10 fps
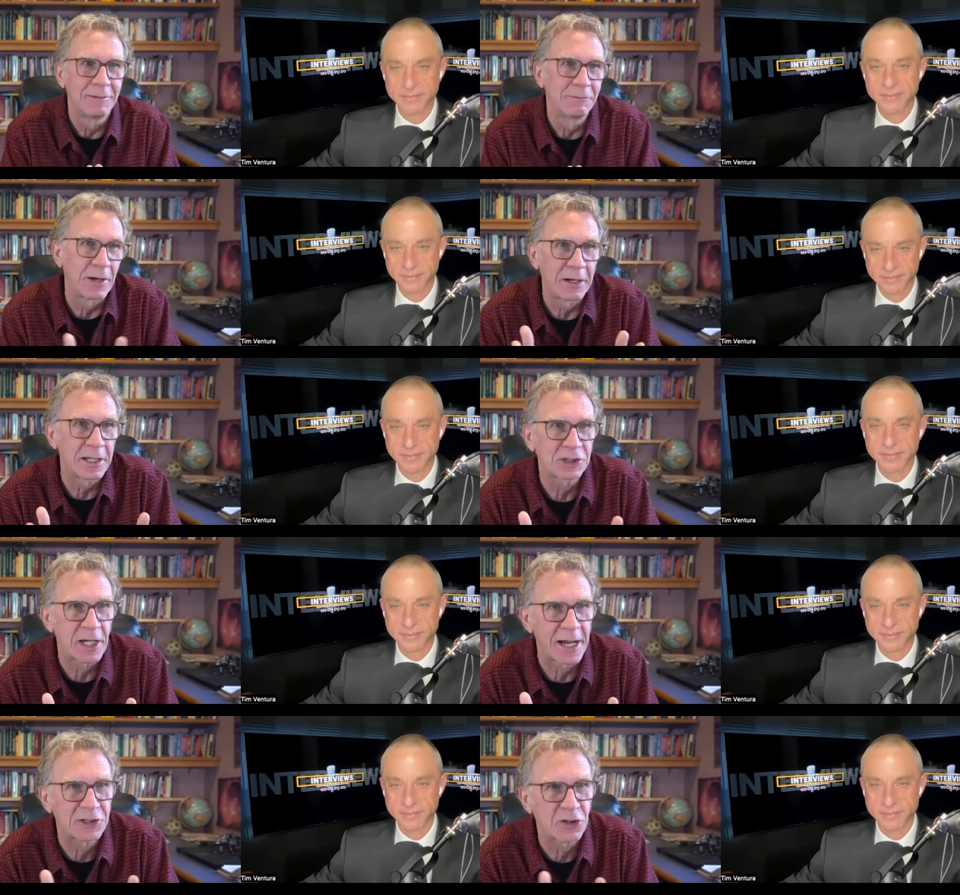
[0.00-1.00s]
Speaker 1: Finally, a
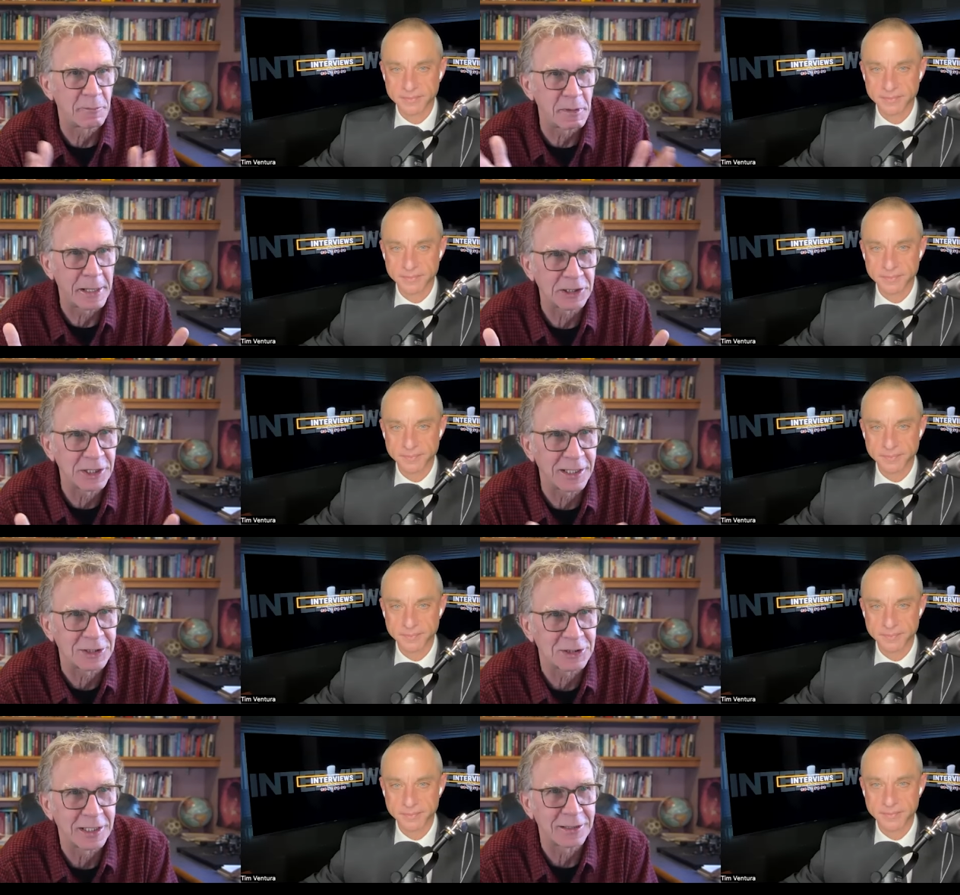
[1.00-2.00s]
science term that makes
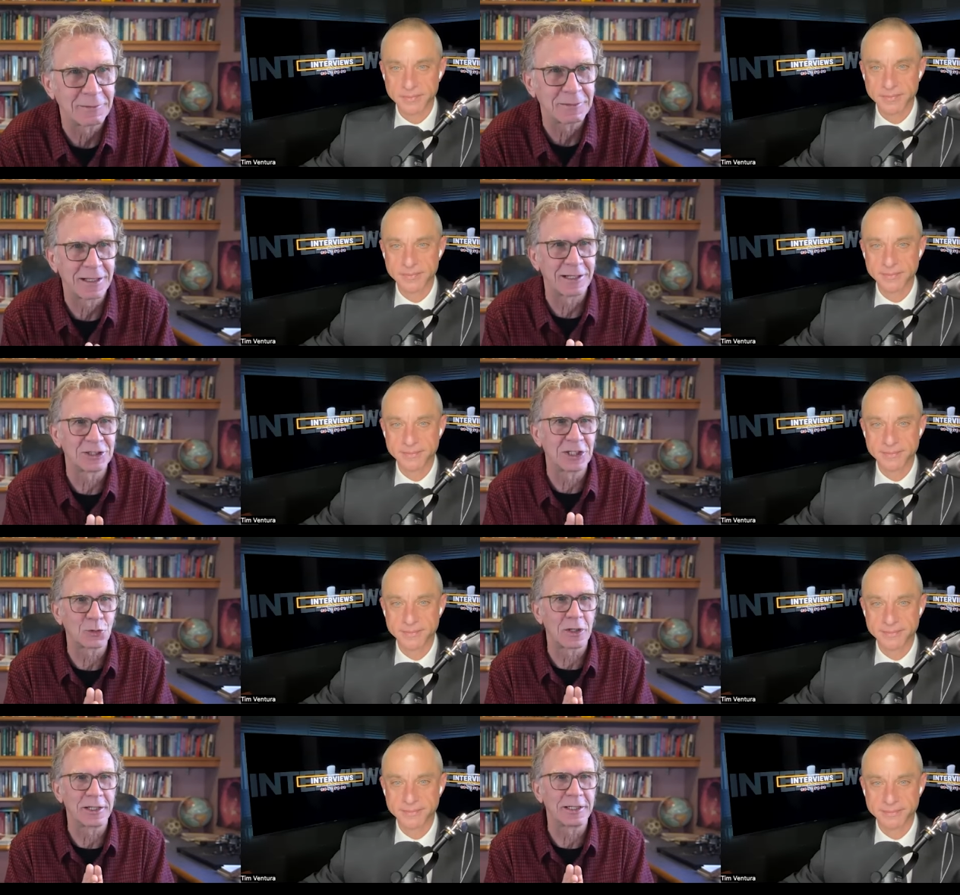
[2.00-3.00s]
sense that kind of says
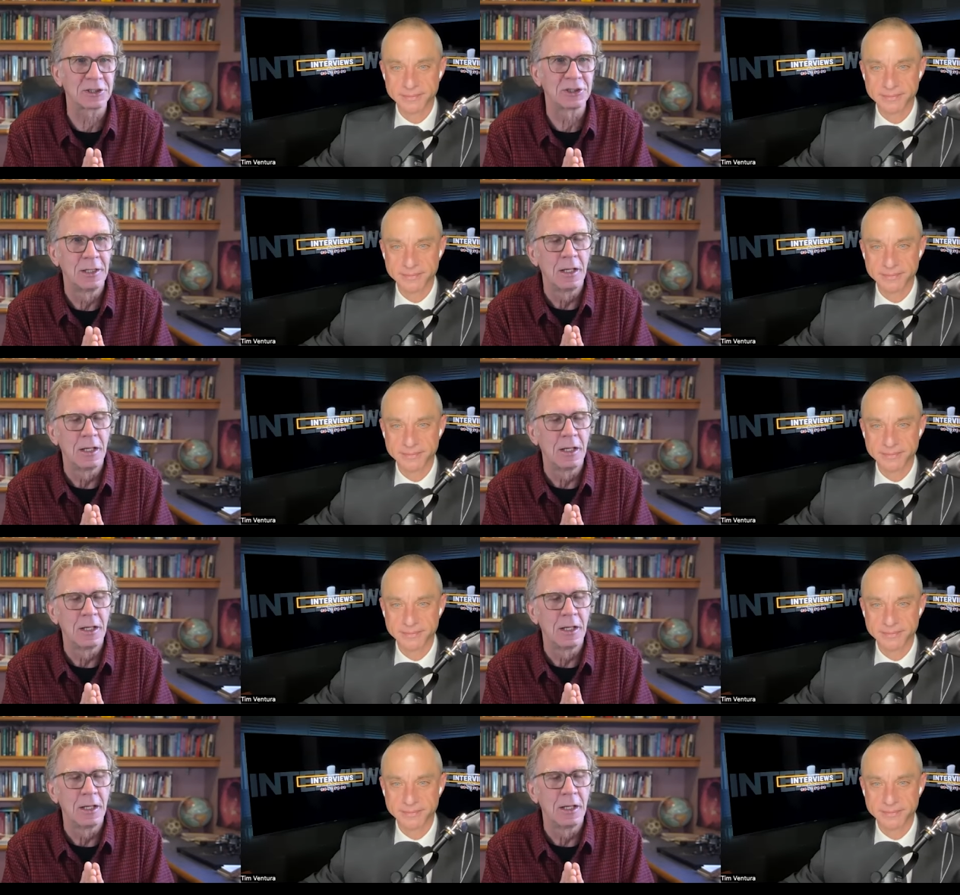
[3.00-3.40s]
what it is.